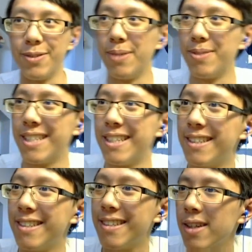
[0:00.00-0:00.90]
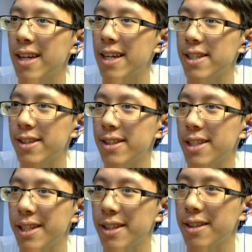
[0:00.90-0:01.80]
the website. As you can
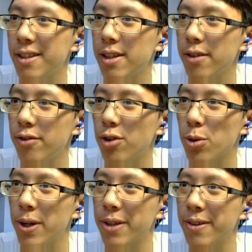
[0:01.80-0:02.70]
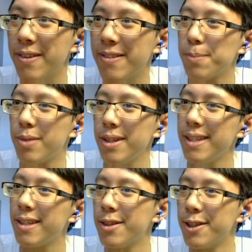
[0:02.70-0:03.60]
see, 4-1,
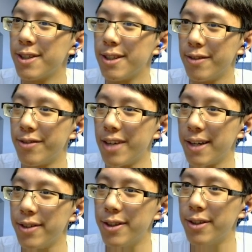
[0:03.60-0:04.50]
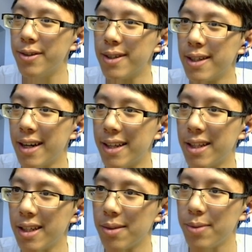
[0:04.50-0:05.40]
pretty close to the 5-0. I
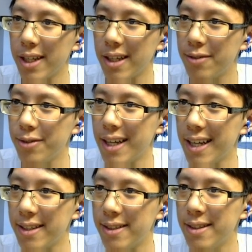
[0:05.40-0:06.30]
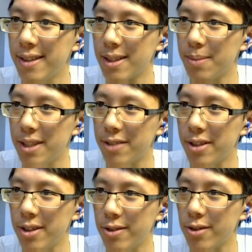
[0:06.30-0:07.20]
think if we had some
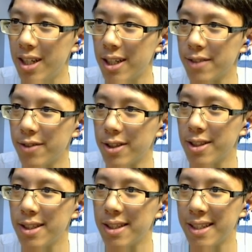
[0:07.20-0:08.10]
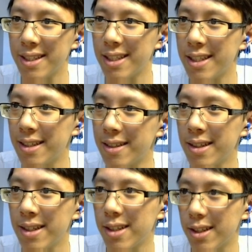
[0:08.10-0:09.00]
different draws versus this
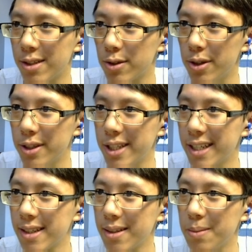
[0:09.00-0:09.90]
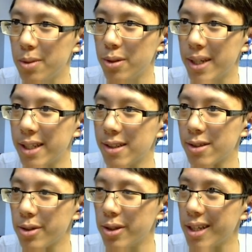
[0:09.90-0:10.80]
control deck, blue-white
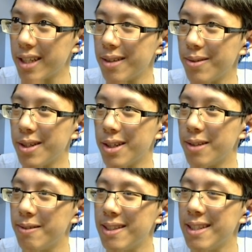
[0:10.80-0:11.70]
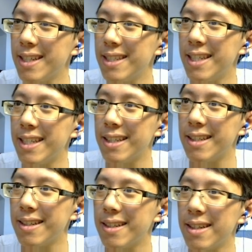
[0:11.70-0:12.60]
control, I think we could have taken
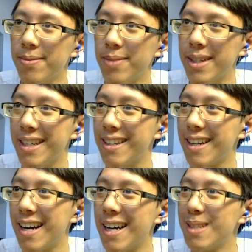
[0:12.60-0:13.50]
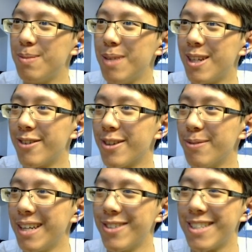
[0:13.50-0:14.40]
it. But yeah, High-Speed
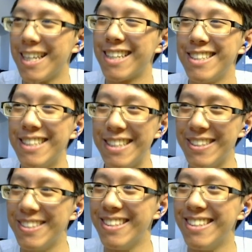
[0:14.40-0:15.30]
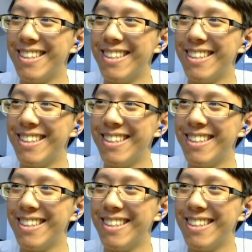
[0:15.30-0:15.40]
Hoverbike was actually good.